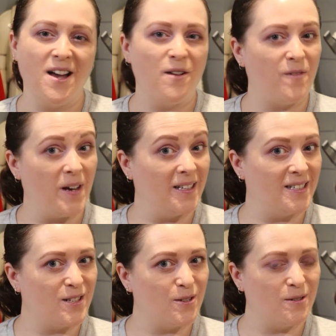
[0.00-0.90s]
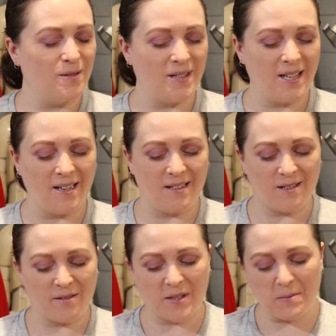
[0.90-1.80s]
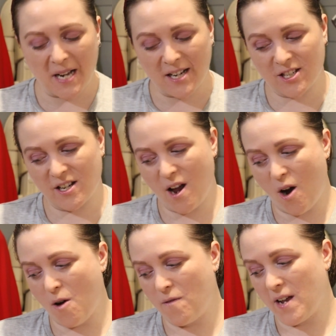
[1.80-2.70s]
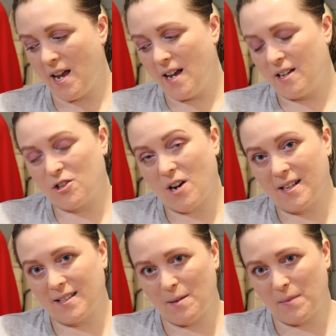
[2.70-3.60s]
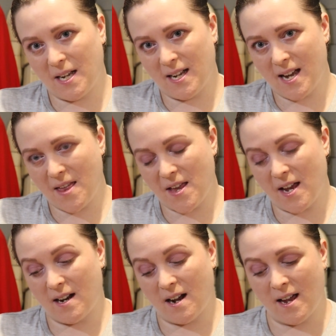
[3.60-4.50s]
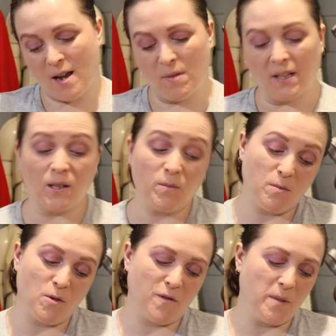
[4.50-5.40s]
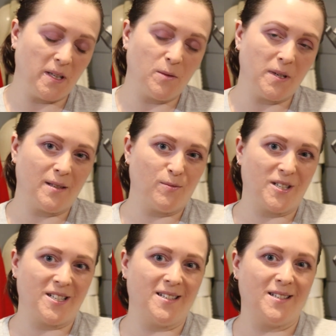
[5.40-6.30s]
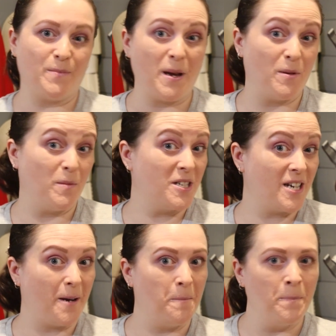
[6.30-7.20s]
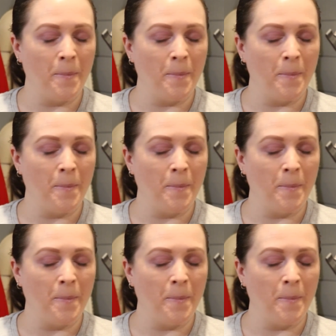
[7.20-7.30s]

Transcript: fell into the sort of temptation of trying something that I am a little bit more familiar with, which is paper mache.